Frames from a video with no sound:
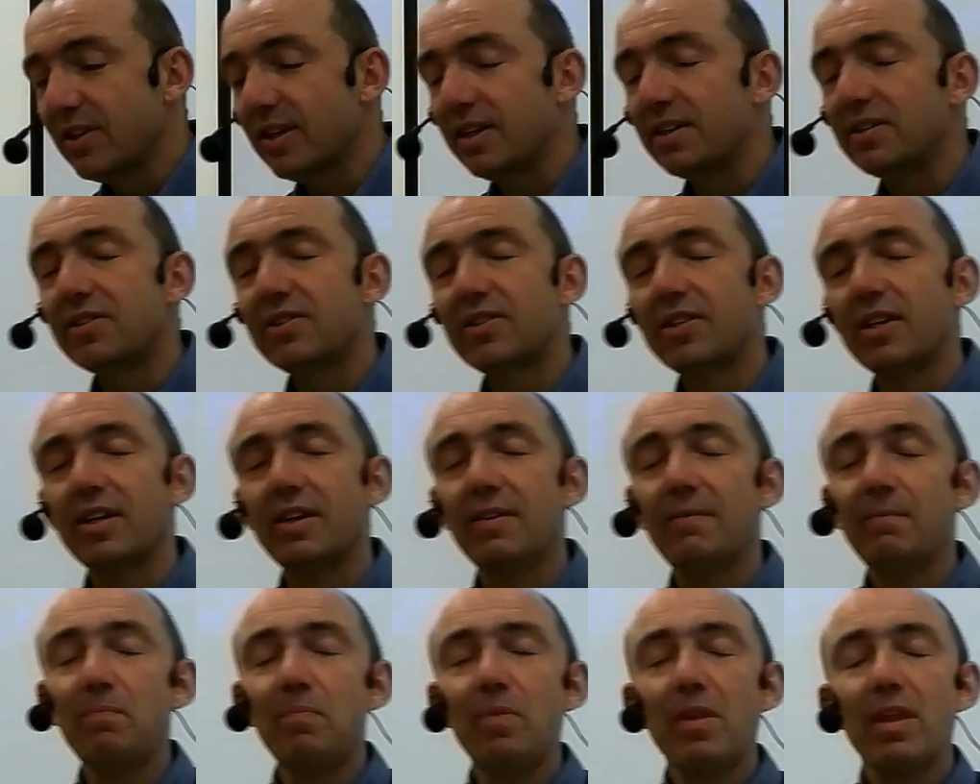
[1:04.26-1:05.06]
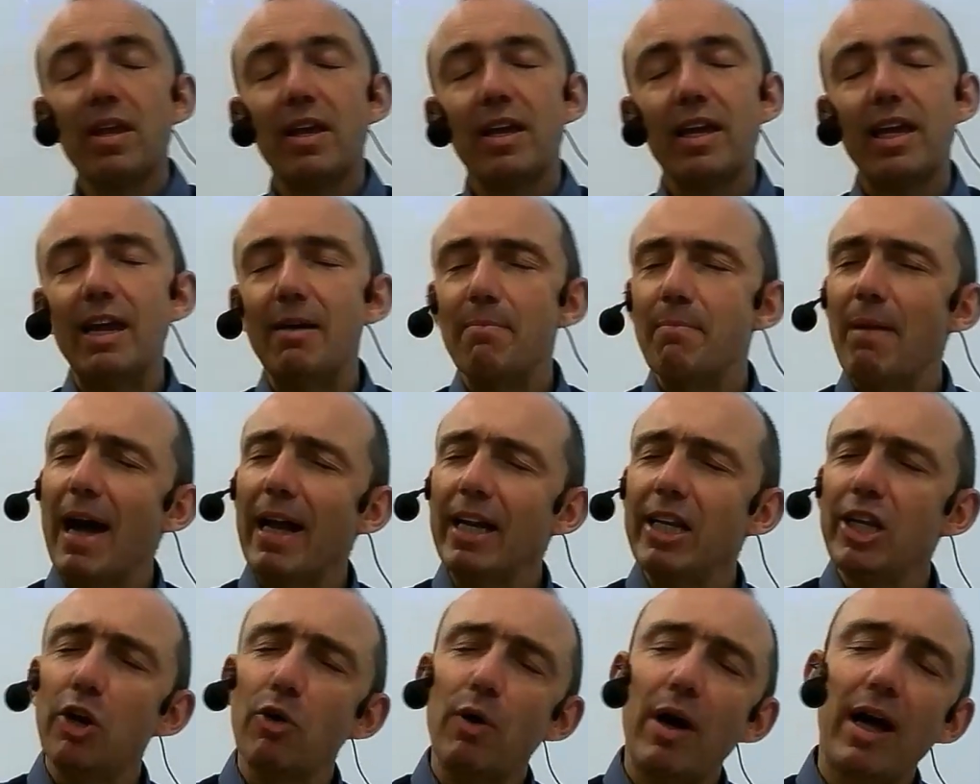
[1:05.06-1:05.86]
that
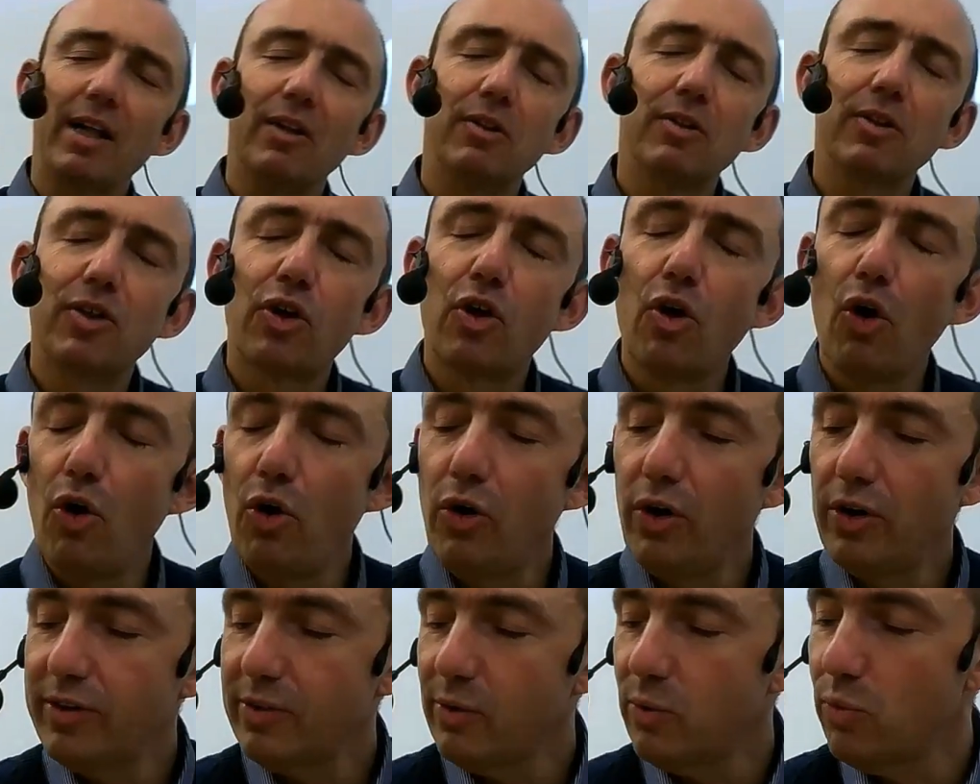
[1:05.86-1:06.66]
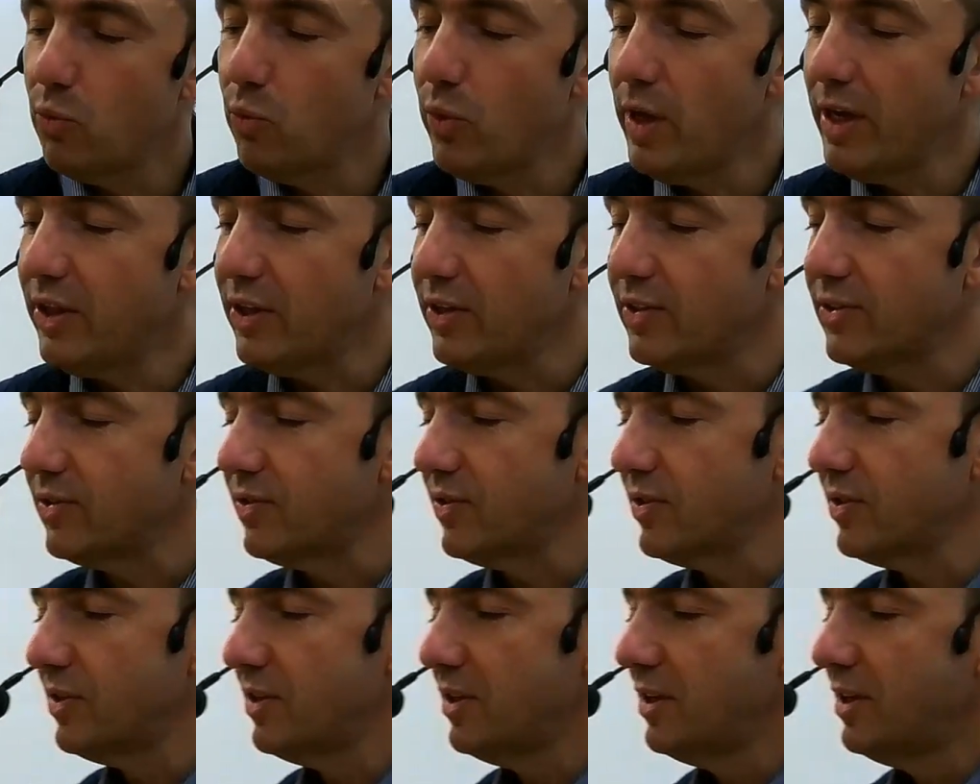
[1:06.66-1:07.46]
Emmanuel, God with
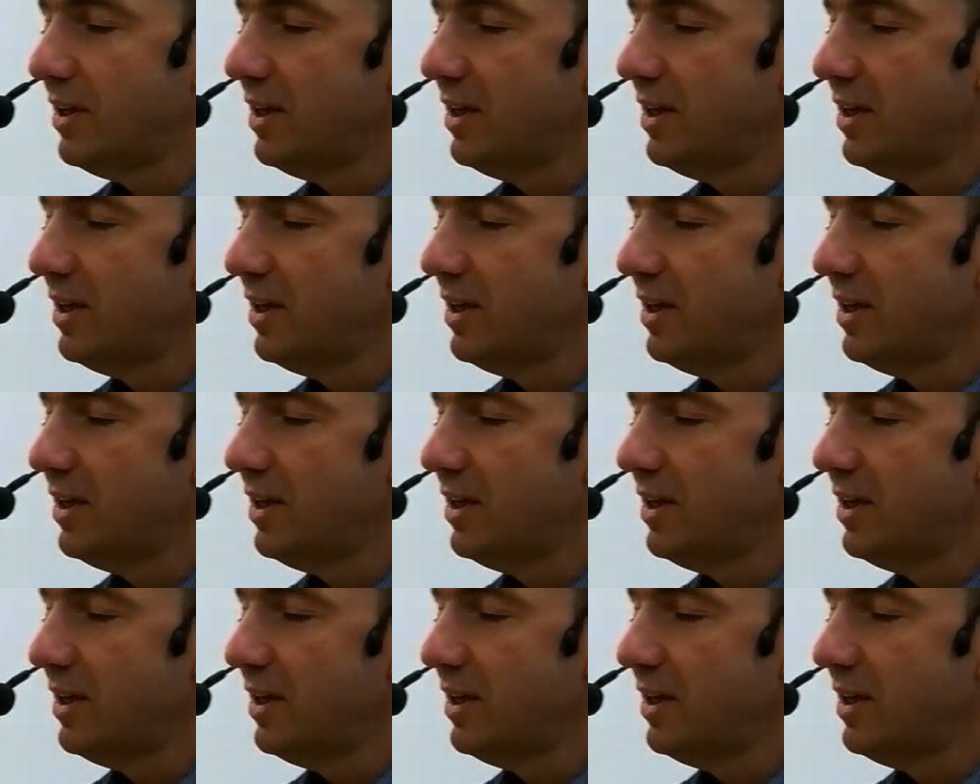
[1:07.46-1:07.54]
us,